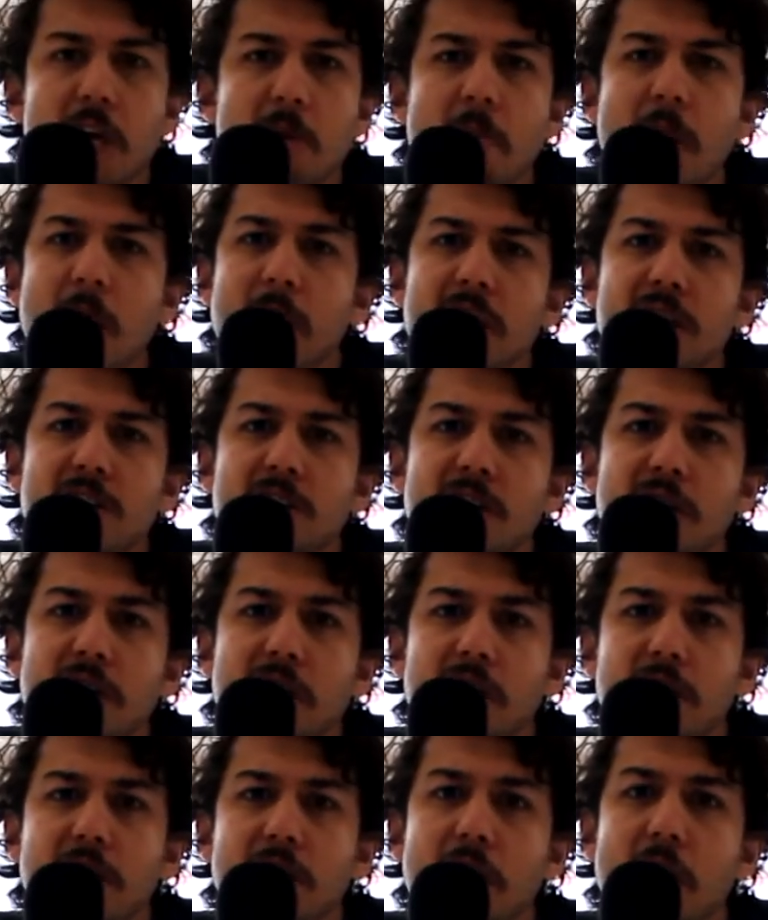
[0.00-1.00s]
maybe it's a
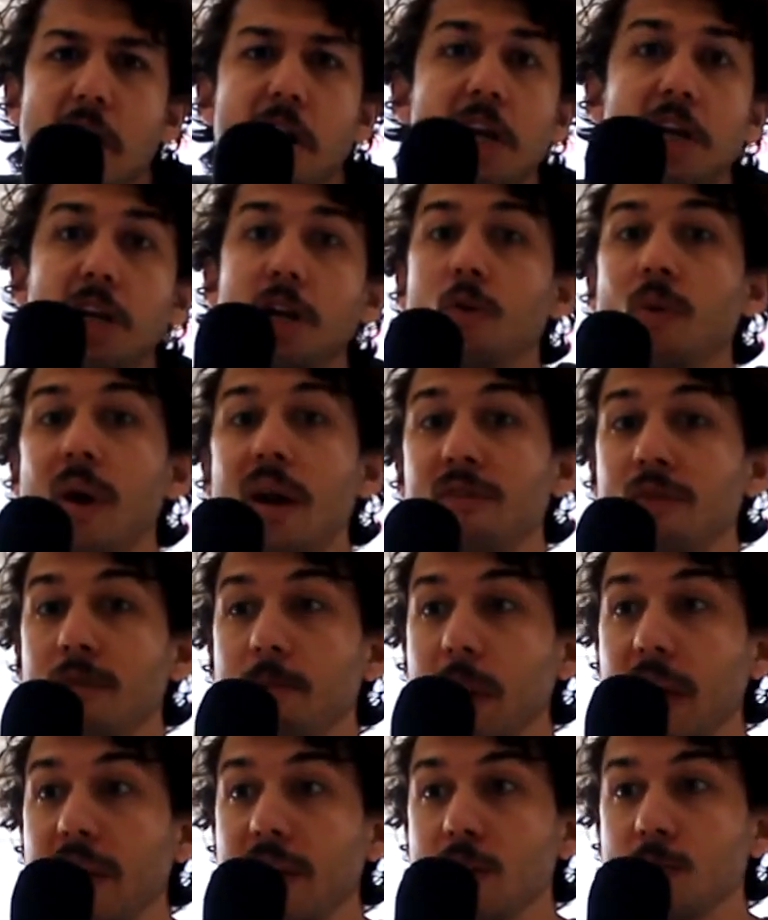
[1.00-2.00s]
little
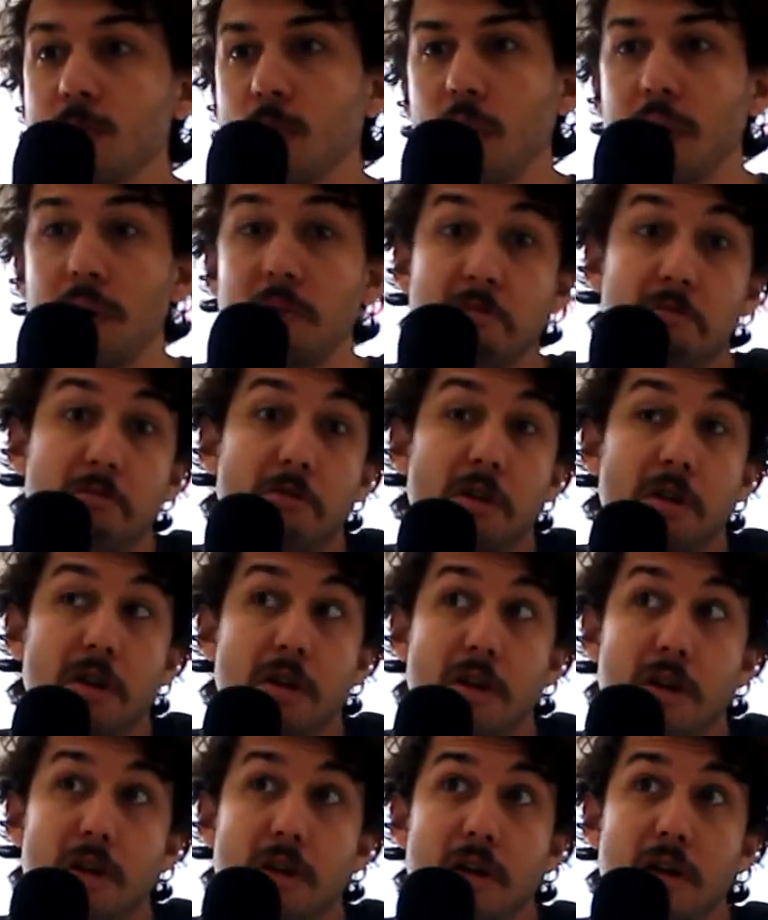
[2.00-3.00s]
relevant by this point.
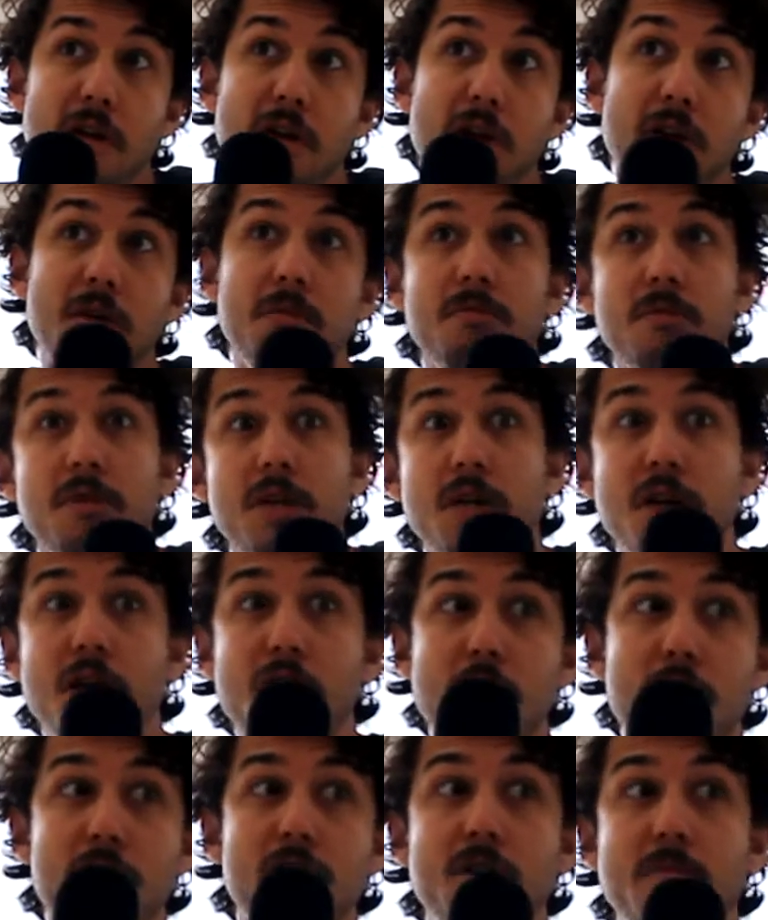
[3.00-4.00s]
You
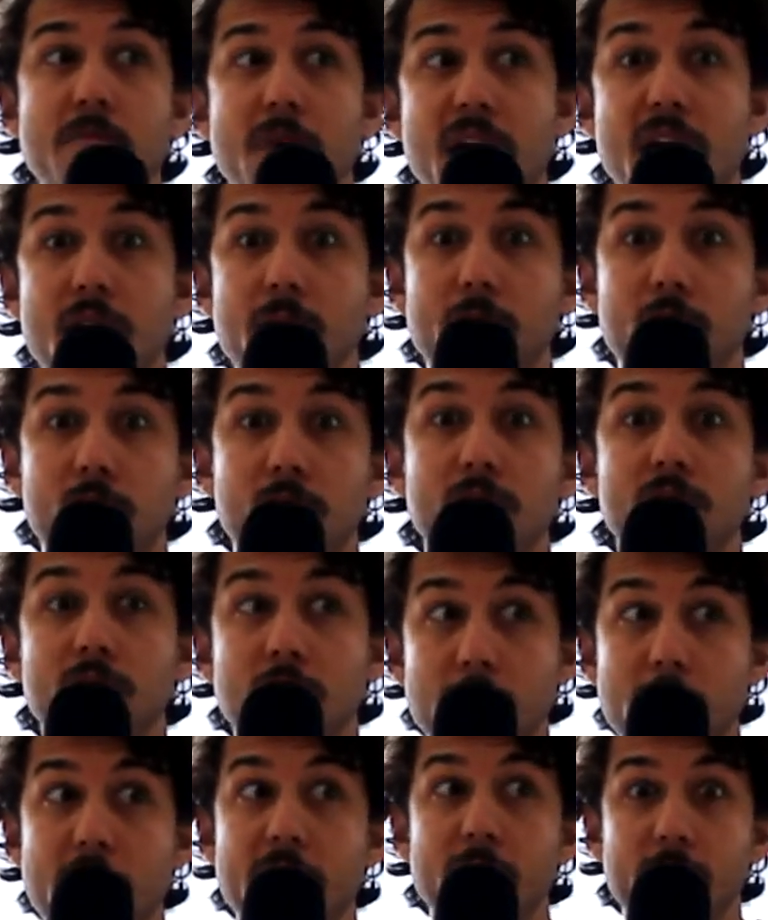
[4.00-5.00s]
know,
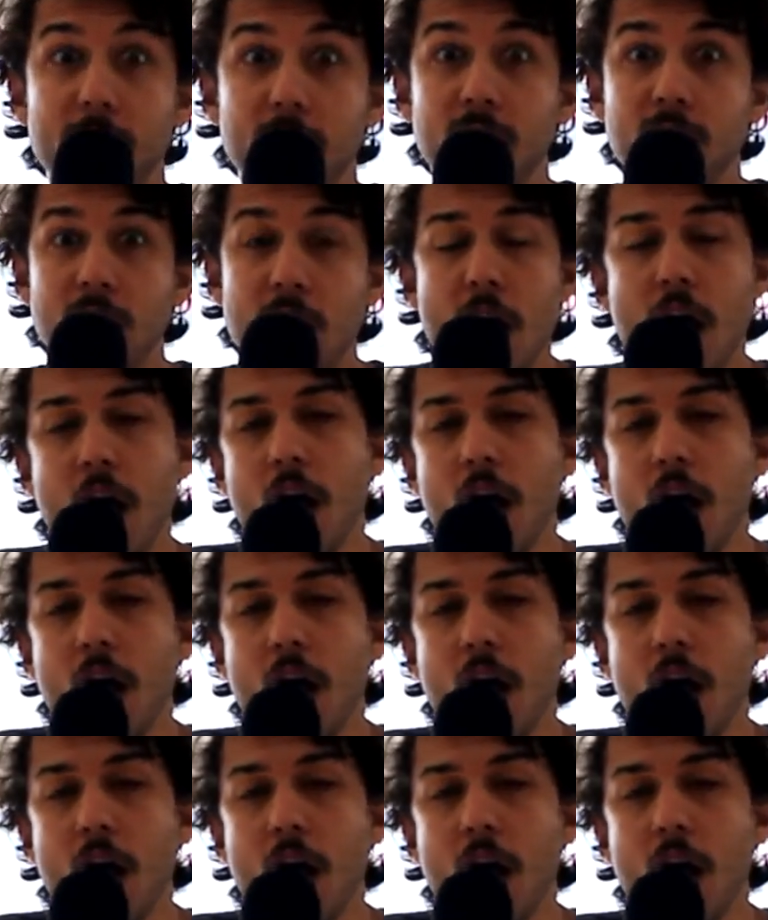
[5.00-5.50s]
debatable.